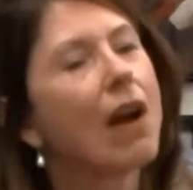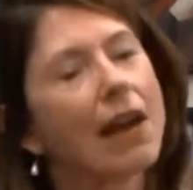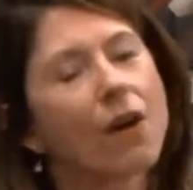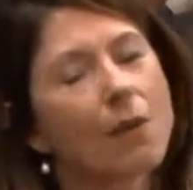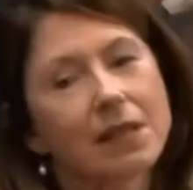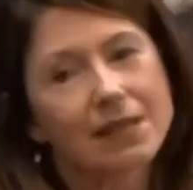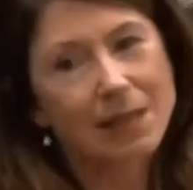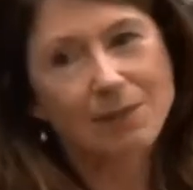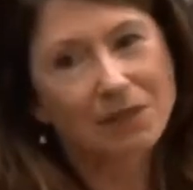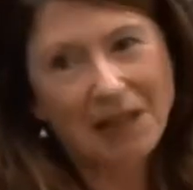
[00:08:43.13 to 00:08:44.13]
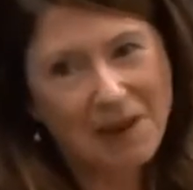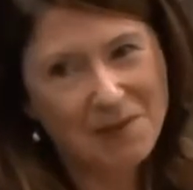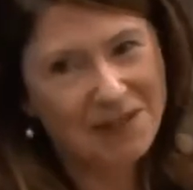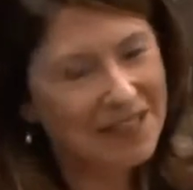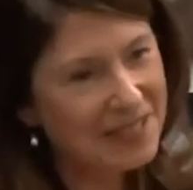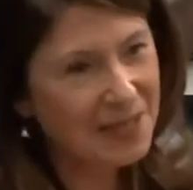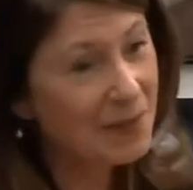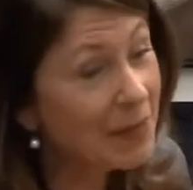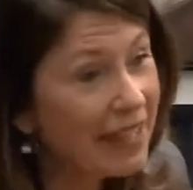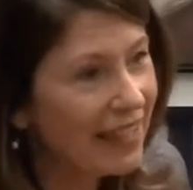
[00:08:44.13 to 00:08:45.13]
had always seemed glamorous
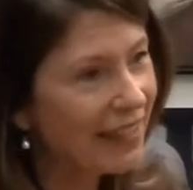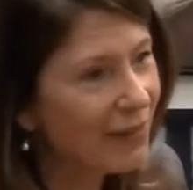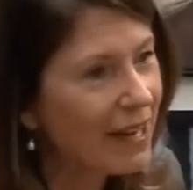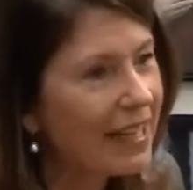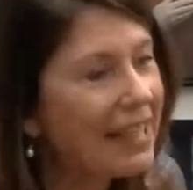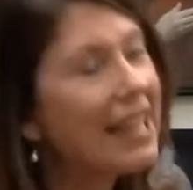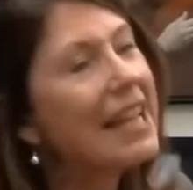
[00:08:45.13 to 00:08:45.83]
to me, right,